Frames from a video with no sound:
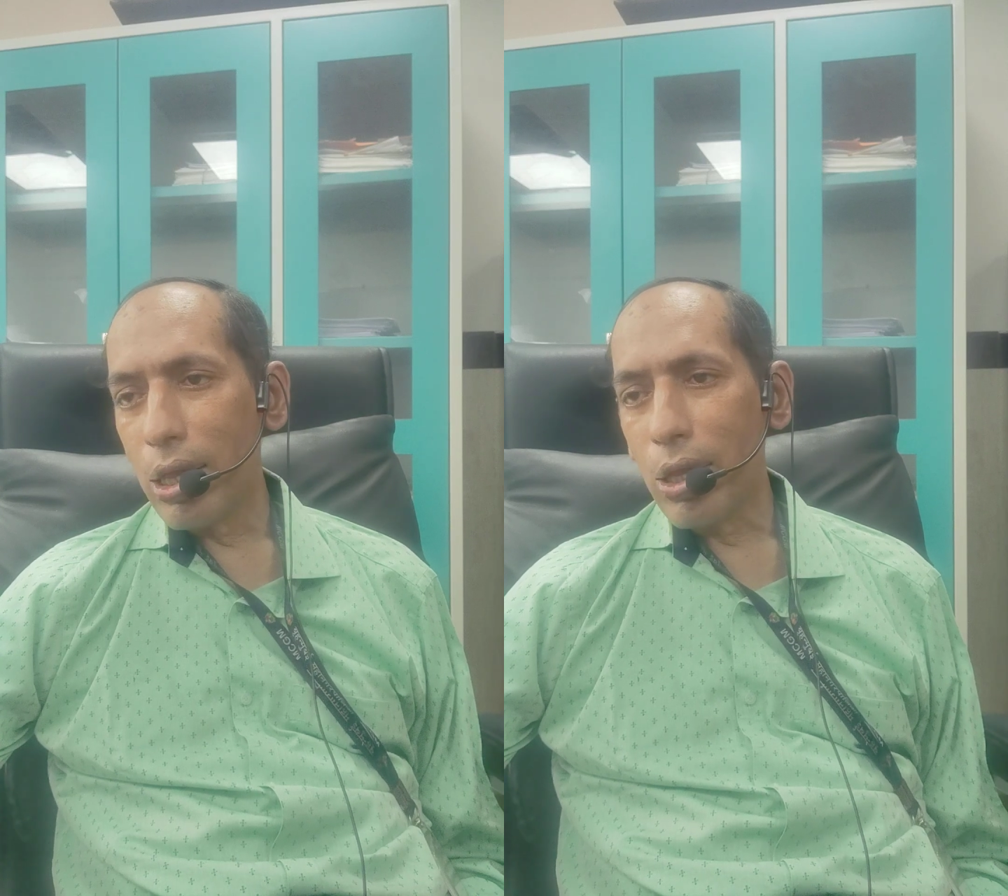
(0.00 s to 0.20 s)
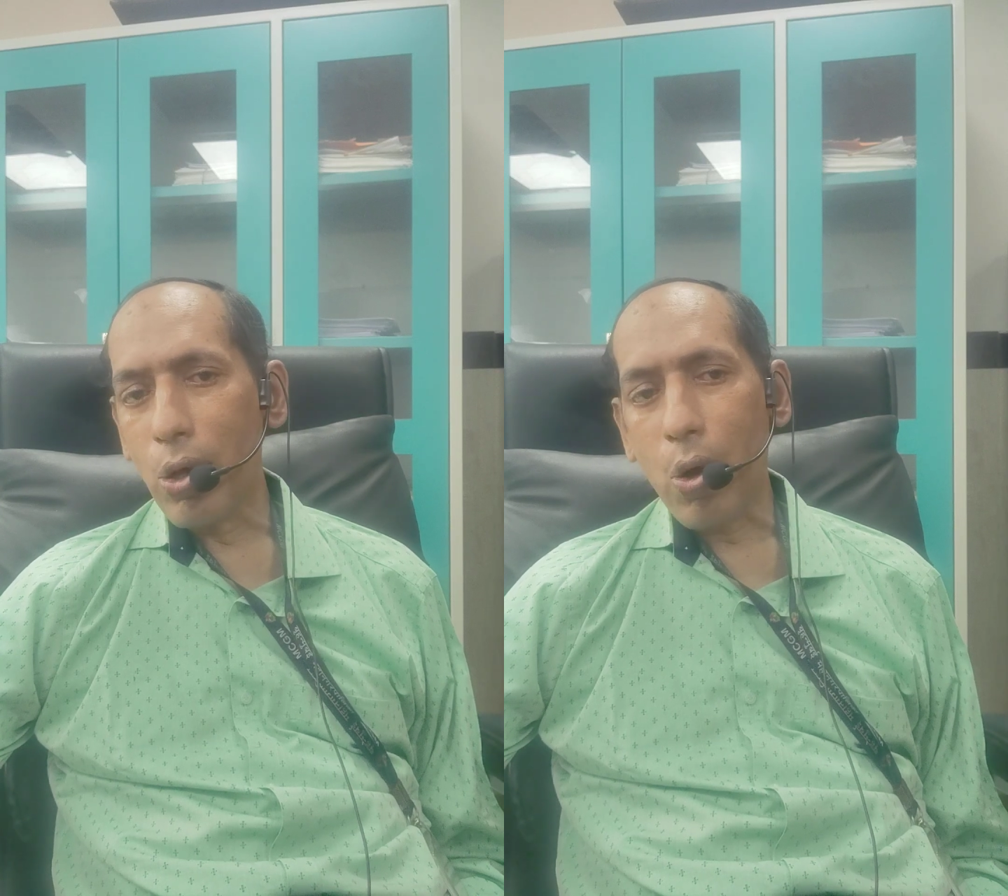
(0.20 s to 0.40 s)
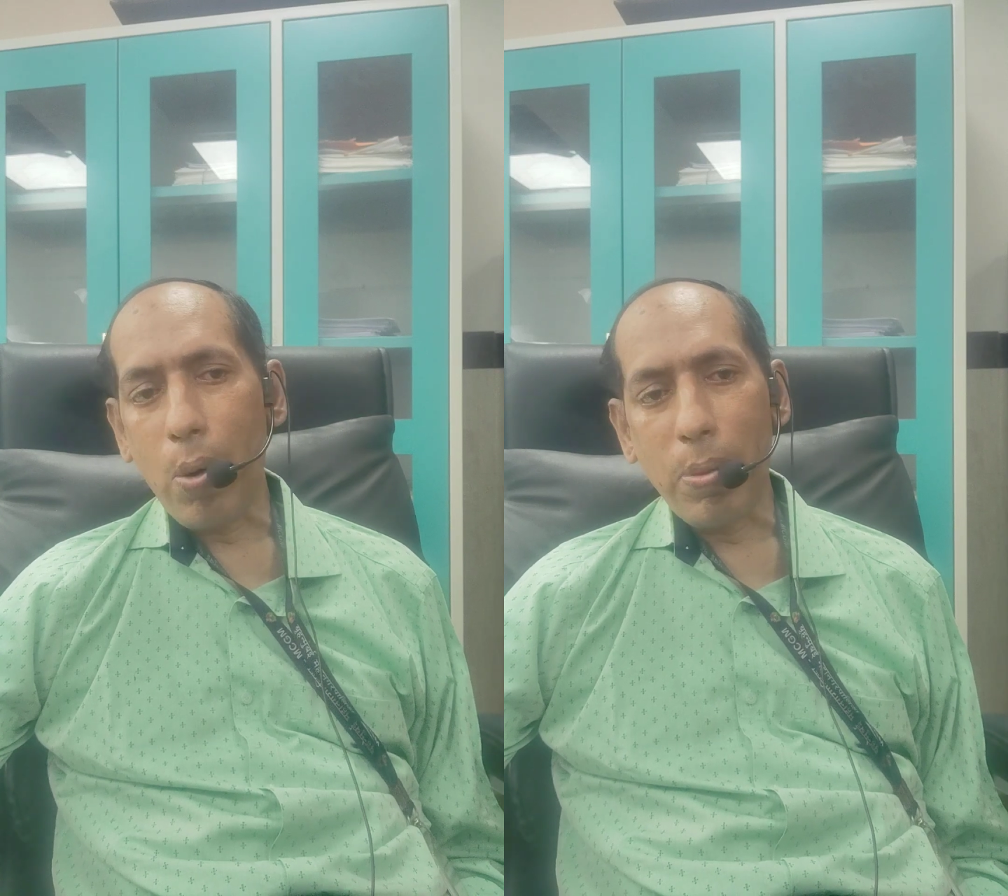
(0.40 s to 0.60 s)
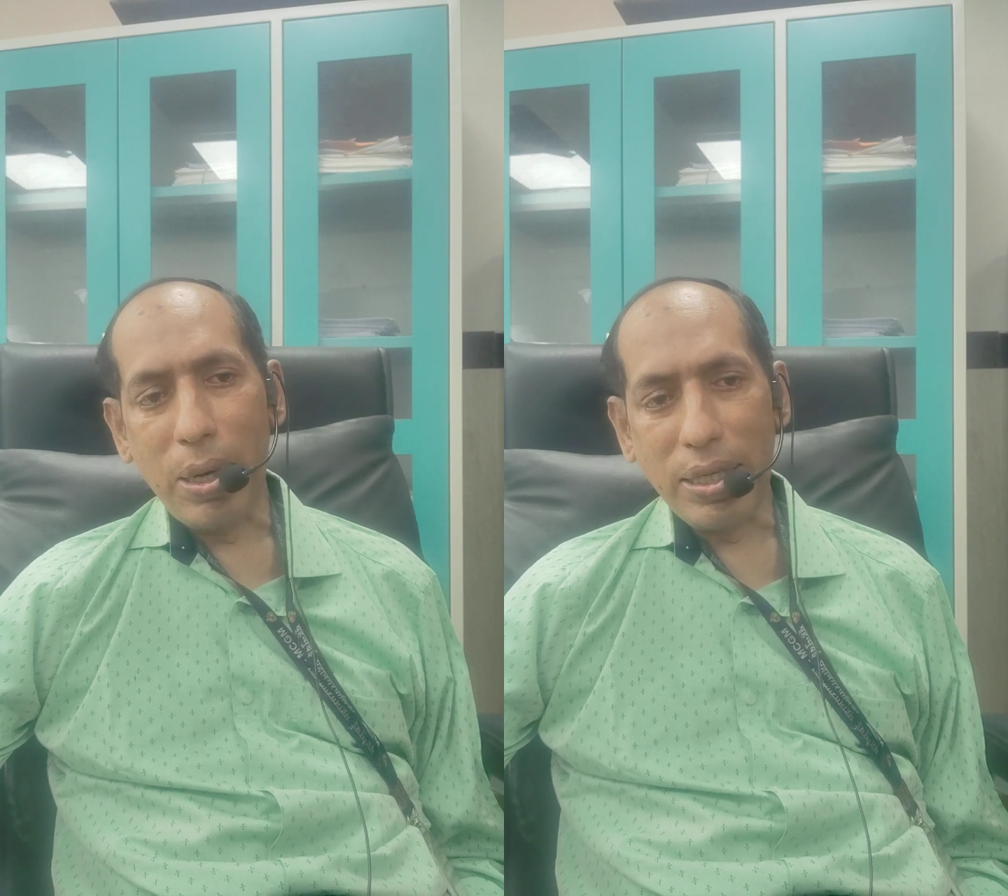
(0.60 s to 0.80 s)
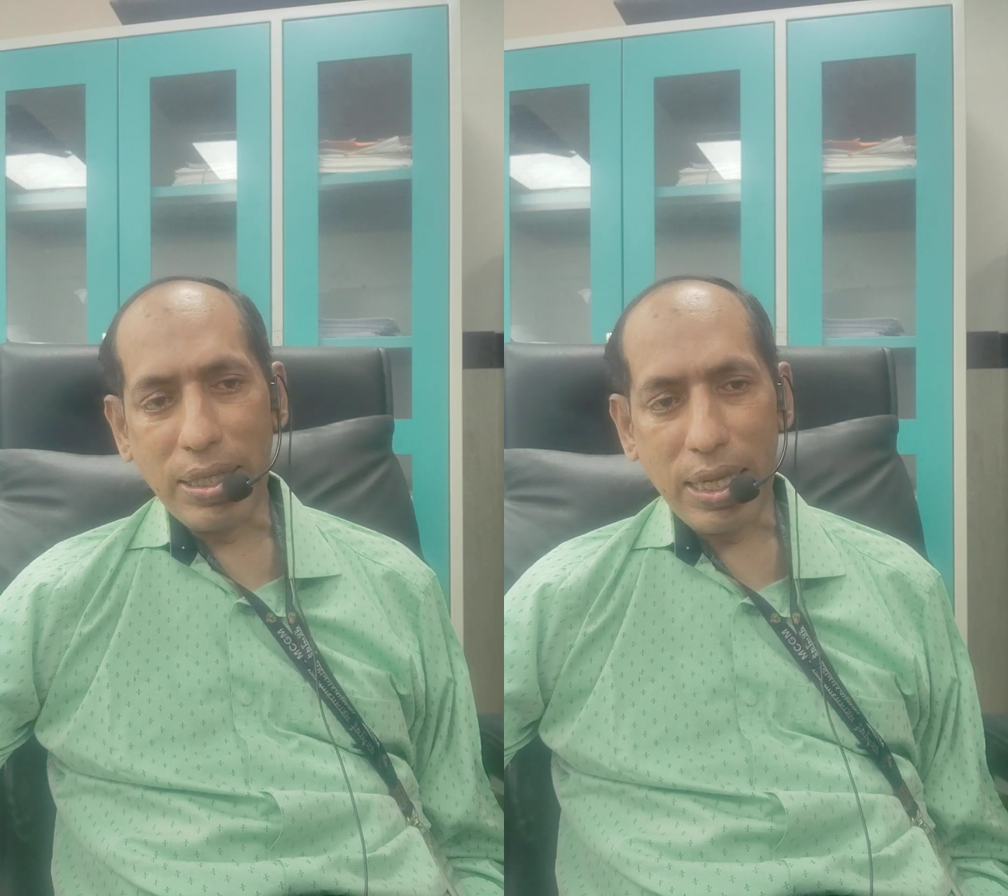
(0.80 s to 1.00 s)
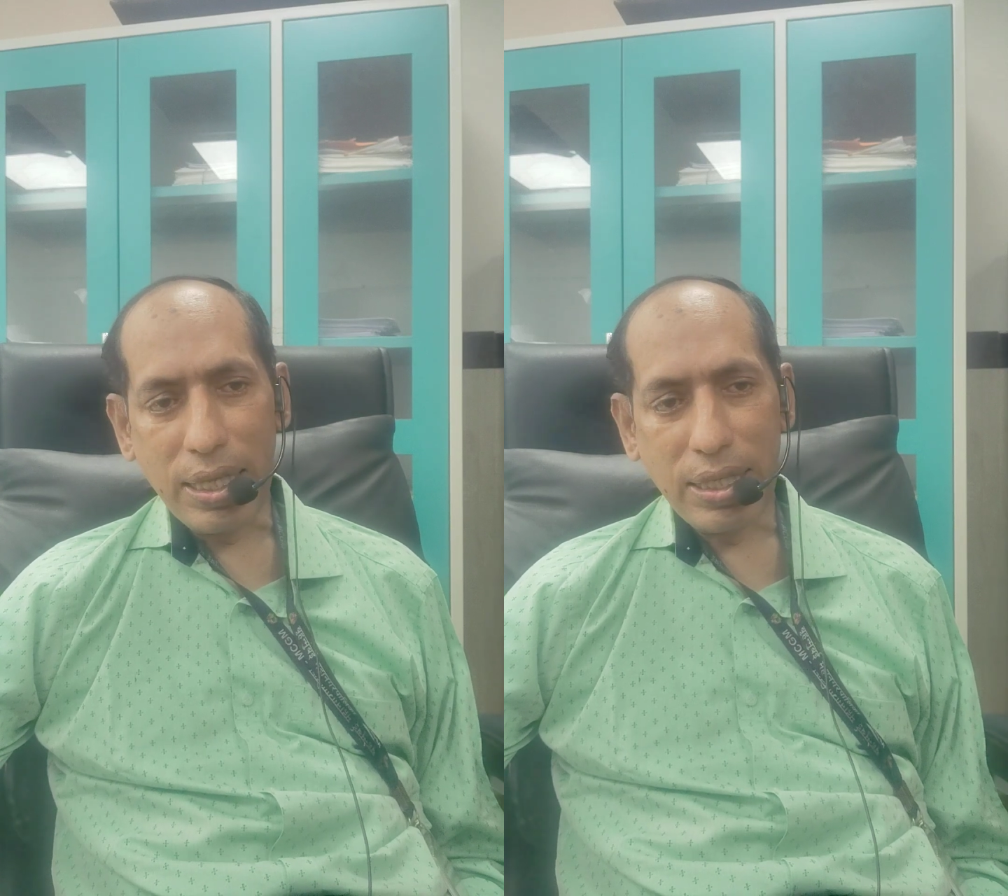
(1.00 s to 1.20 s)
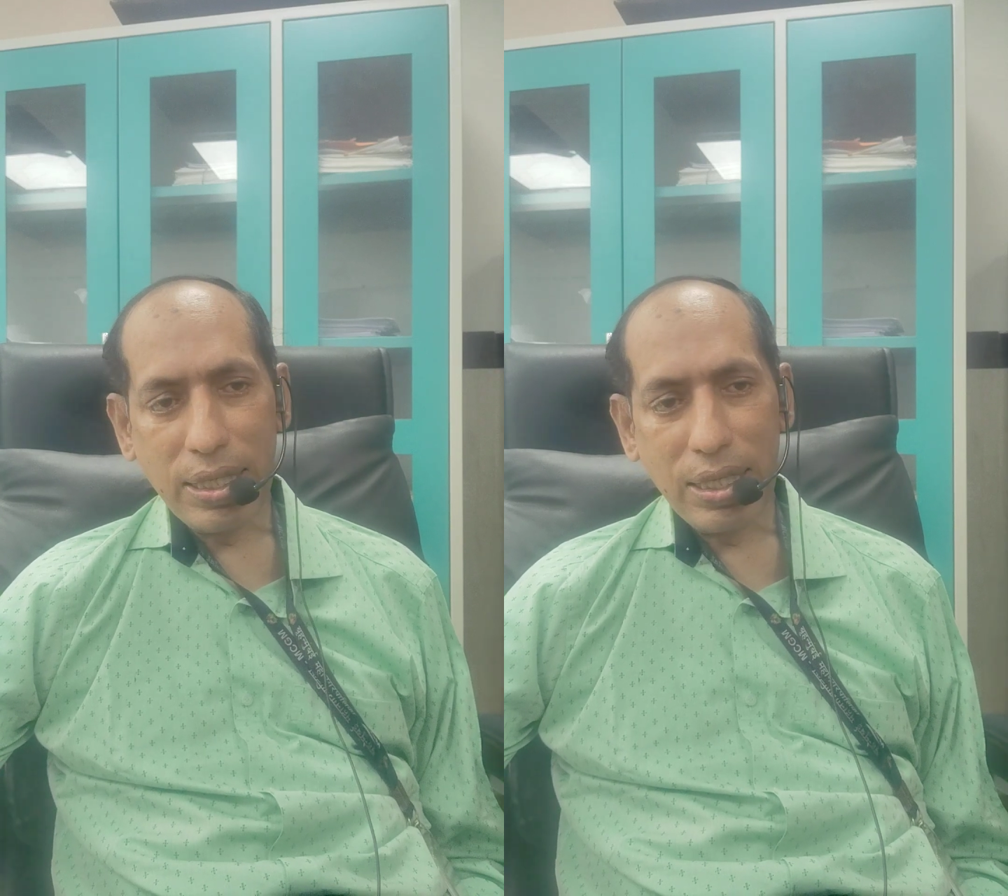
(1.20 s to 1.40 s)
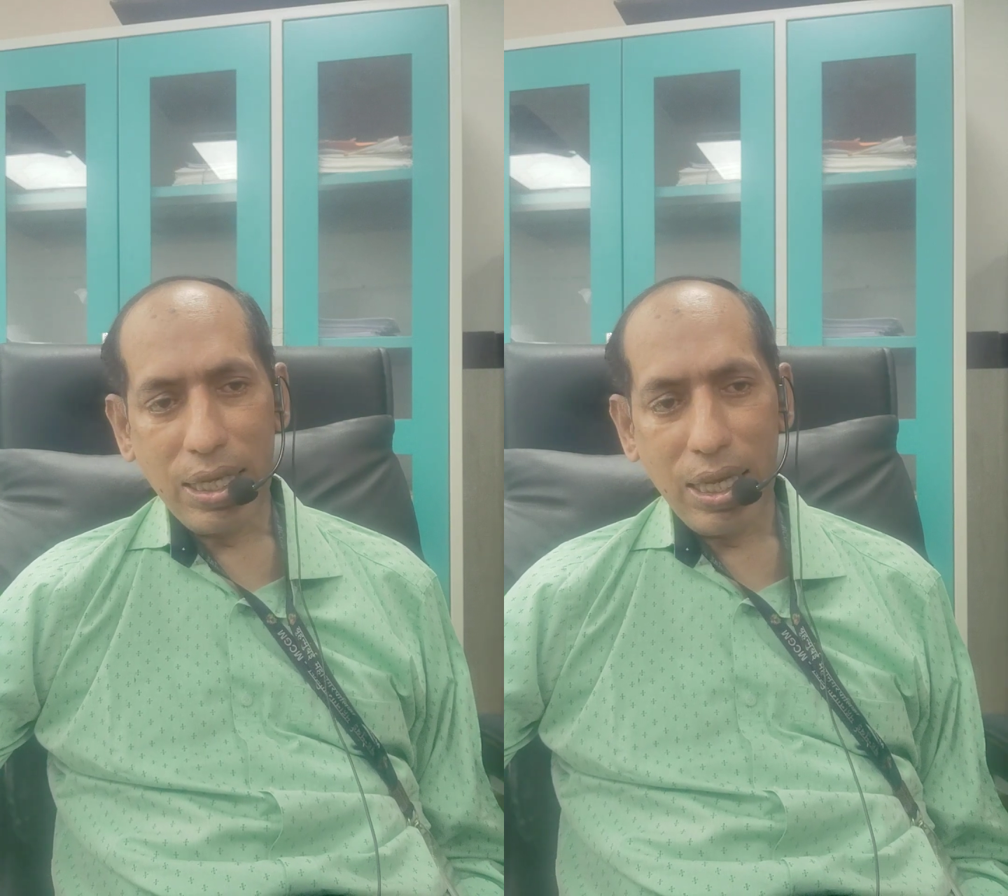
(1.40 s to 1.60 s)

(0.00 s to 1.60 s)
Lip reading: The goblet cells.